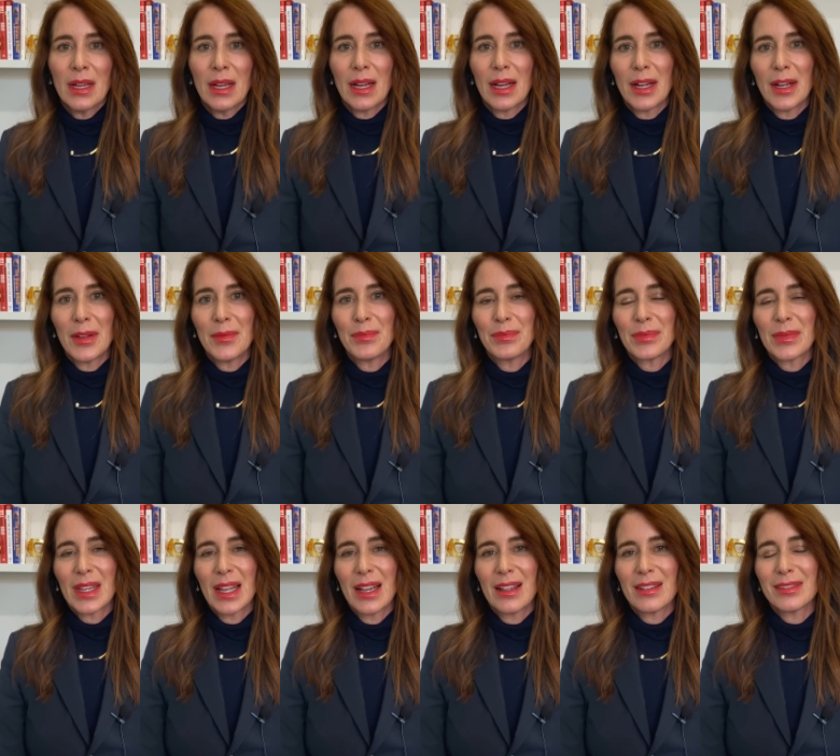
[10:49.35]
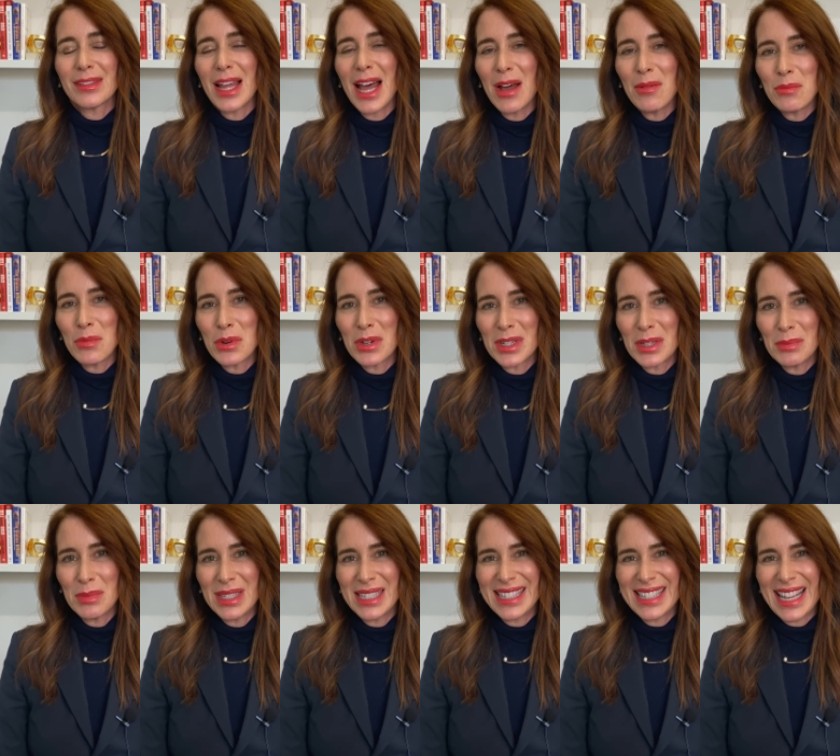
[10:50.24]
a lot more to
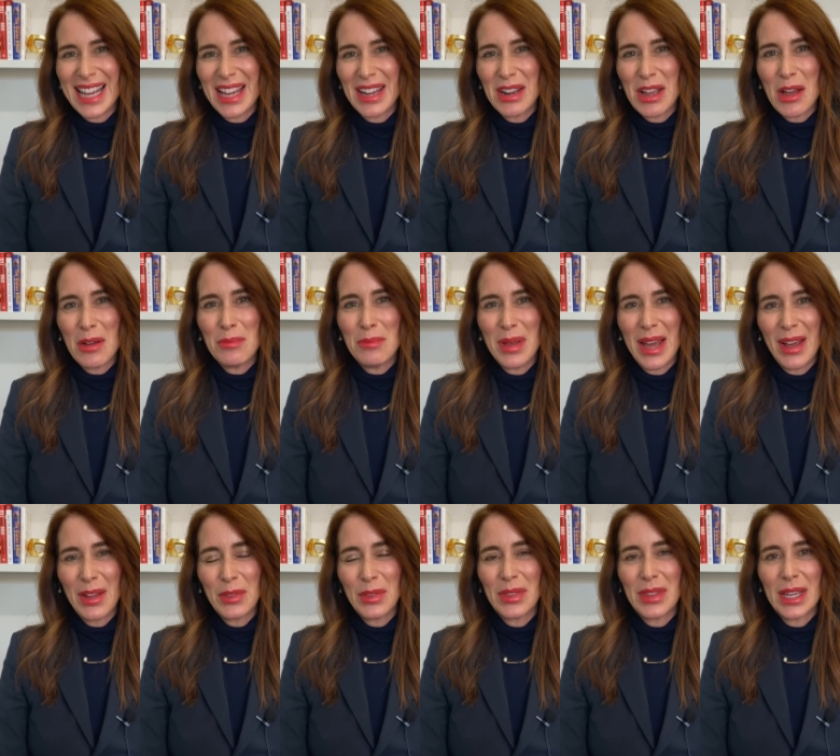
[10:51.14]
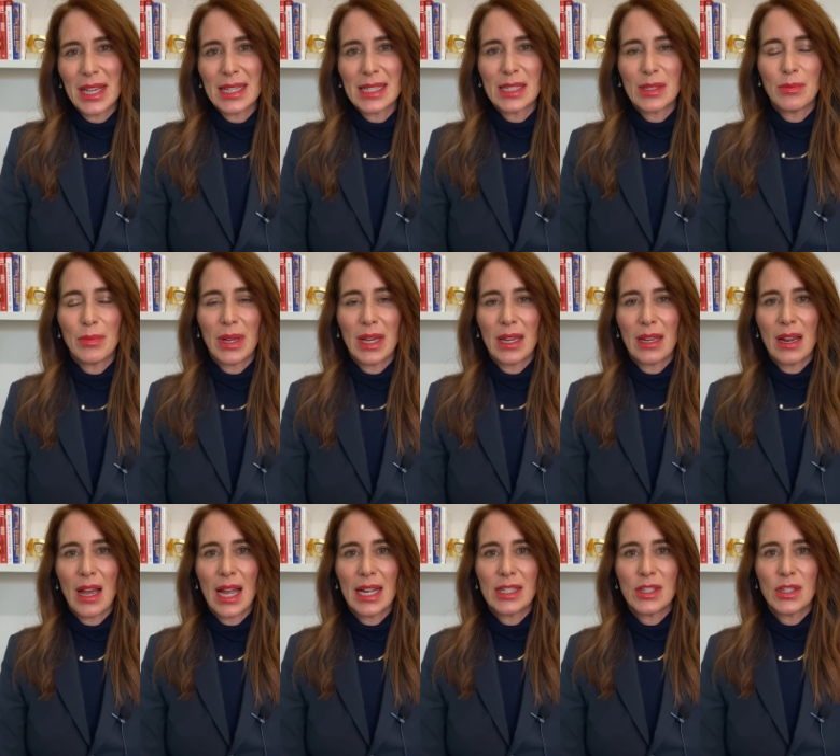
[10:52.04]
be said about this, but
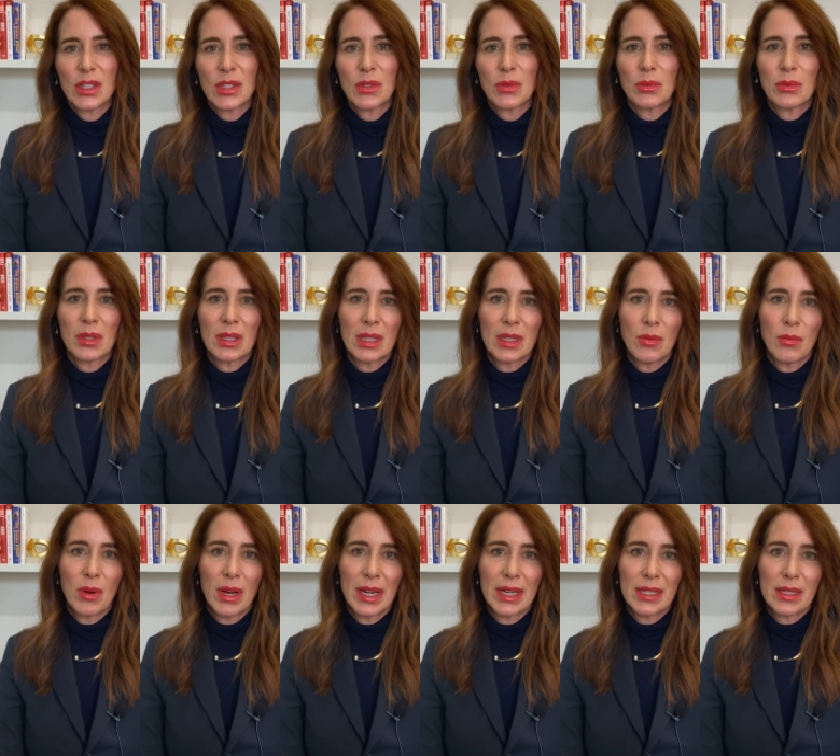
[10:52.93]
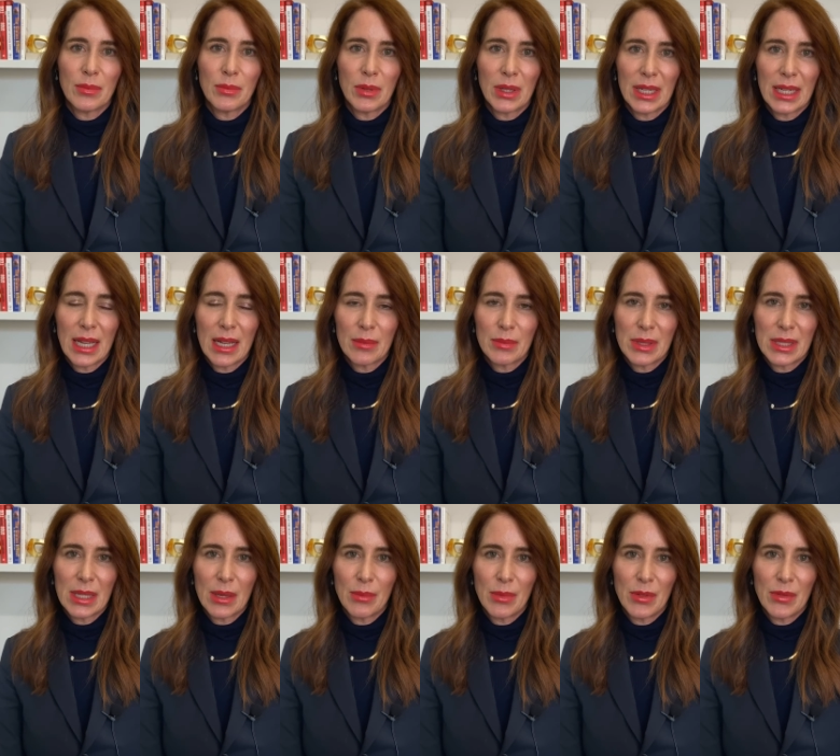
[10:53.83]
I just really wanted to bring up
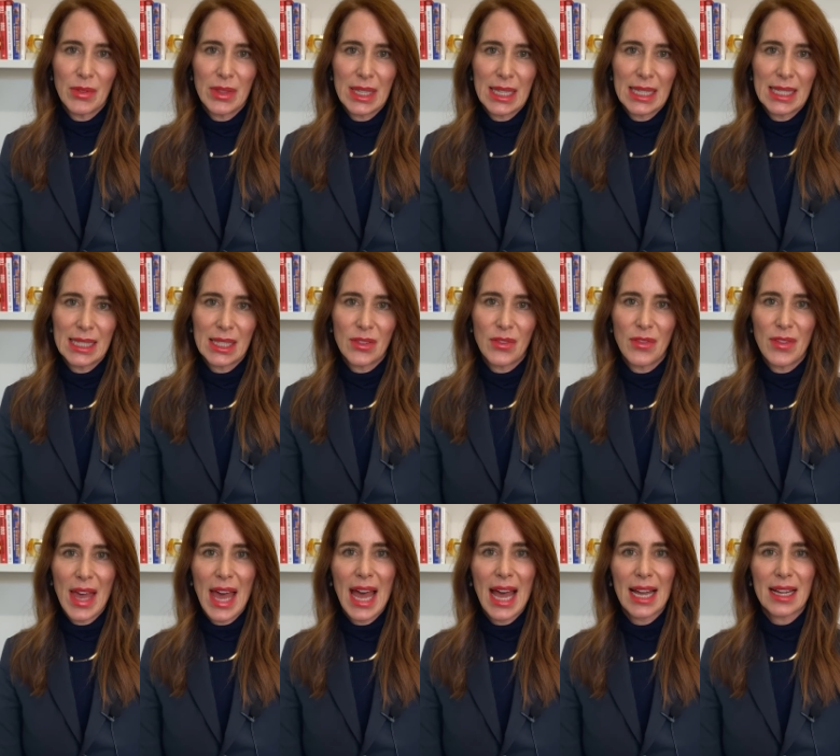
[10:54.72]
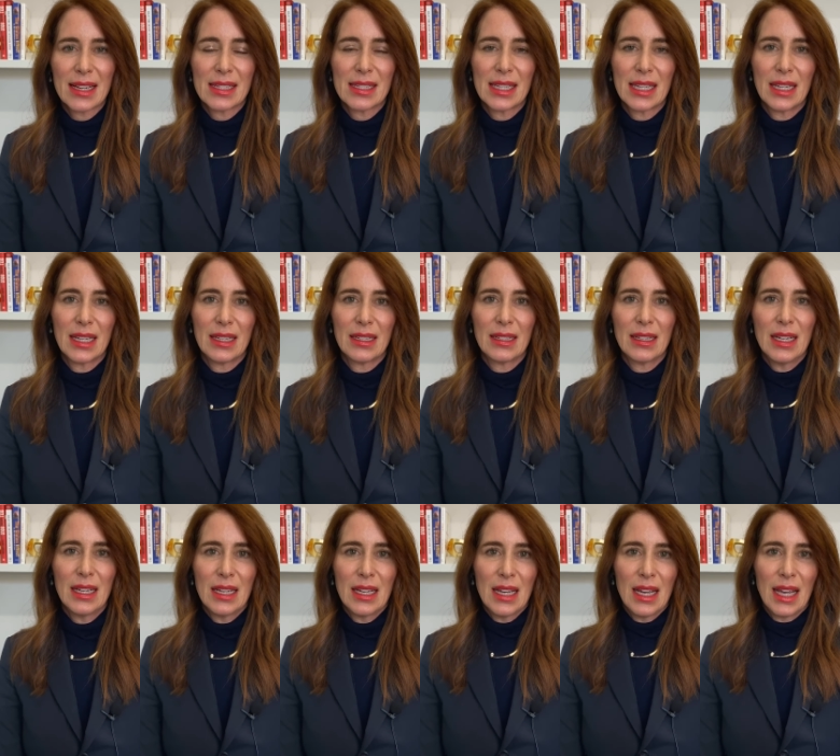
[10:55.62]
some of these facts and
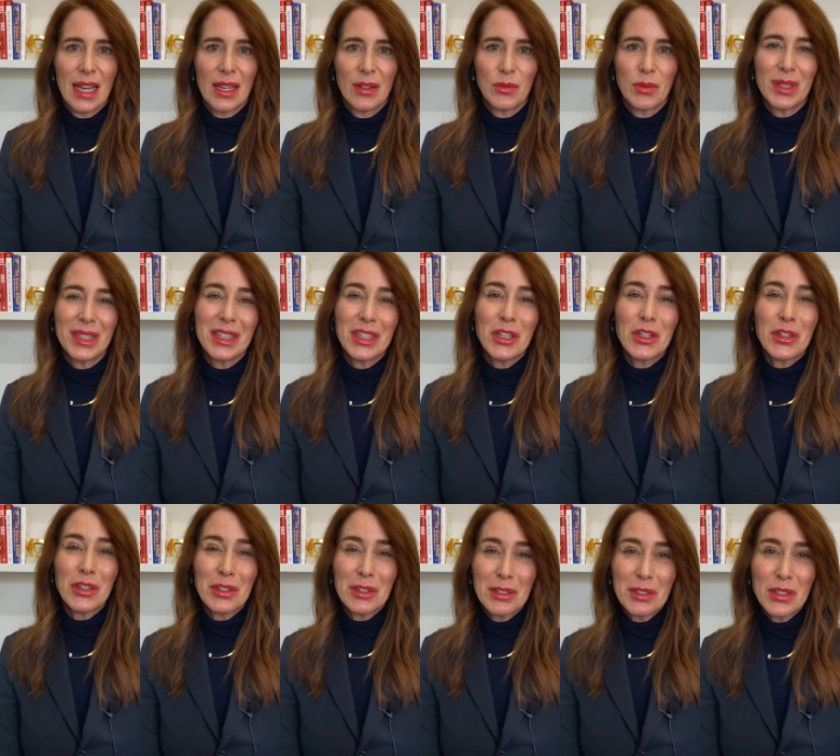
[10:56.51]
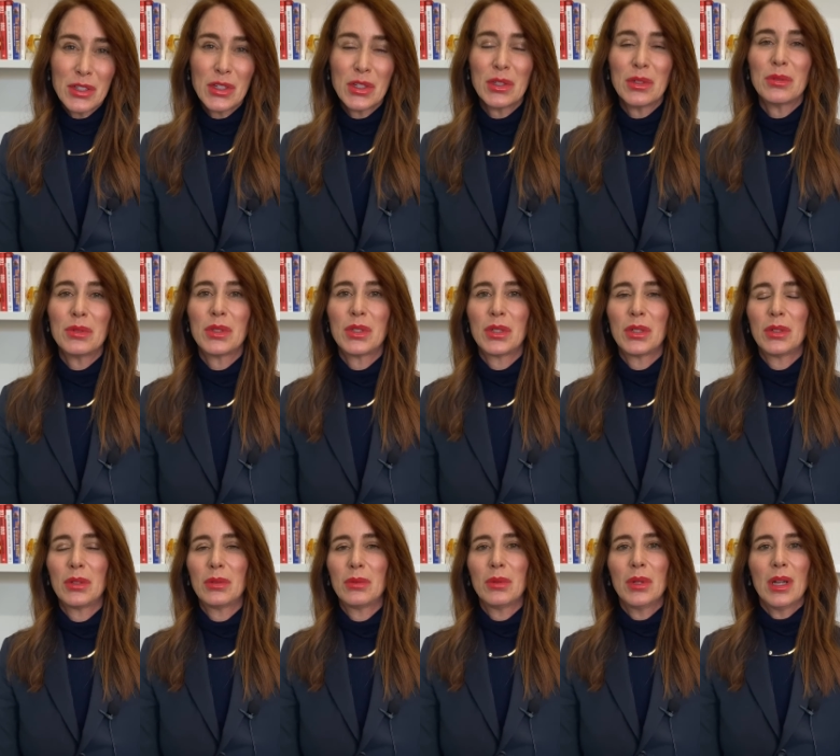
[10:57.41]
really urge you
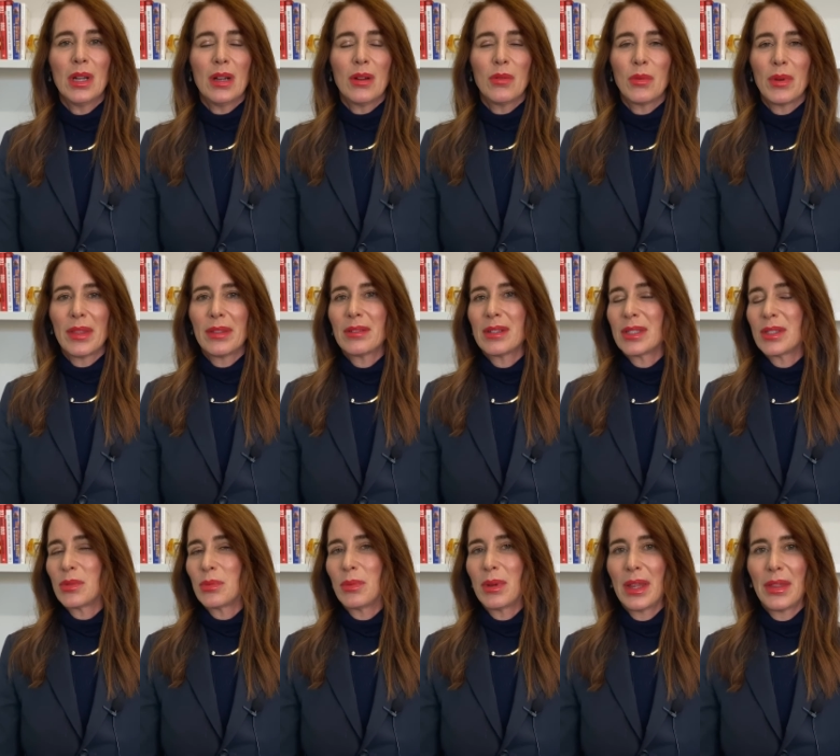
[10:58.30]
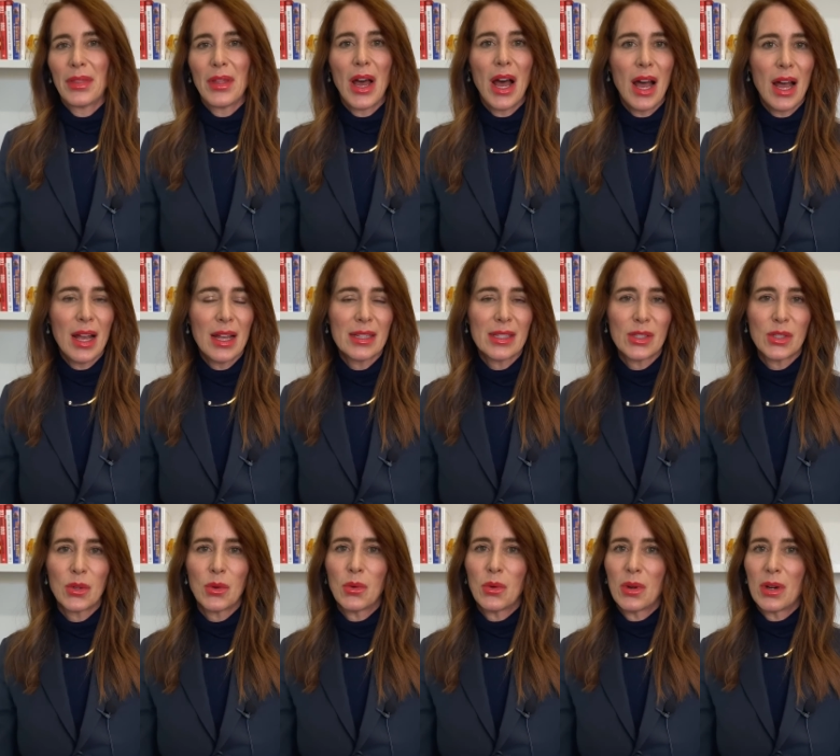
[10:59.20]
to, whether it's with
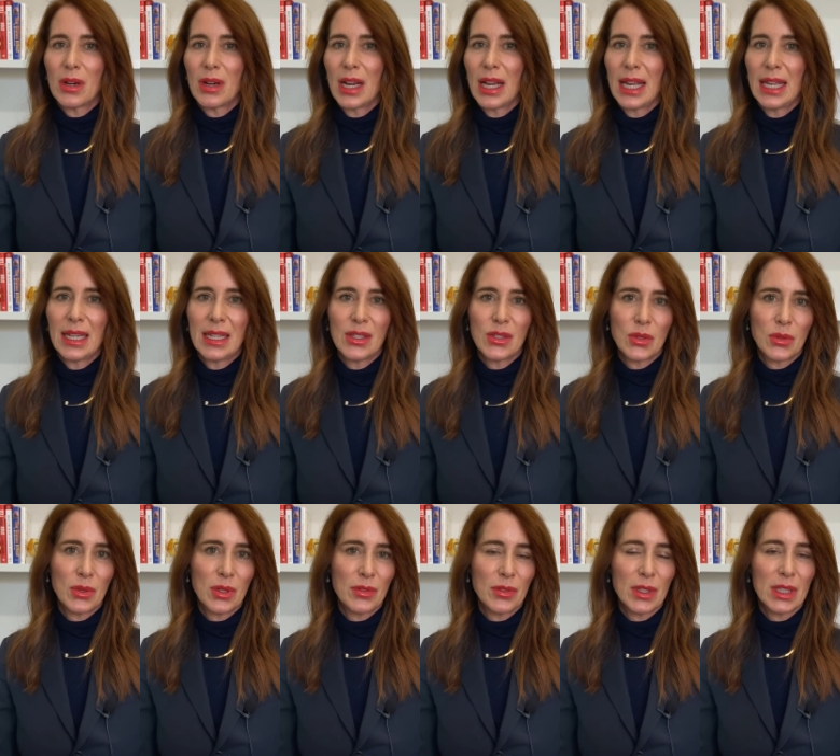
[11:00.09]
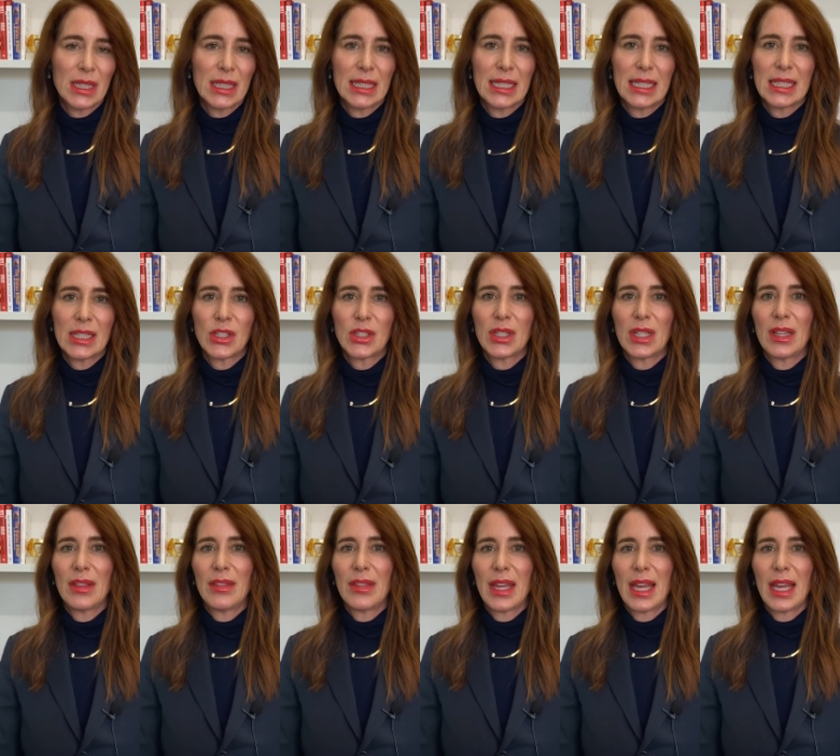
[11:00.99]
us or any sort of clinician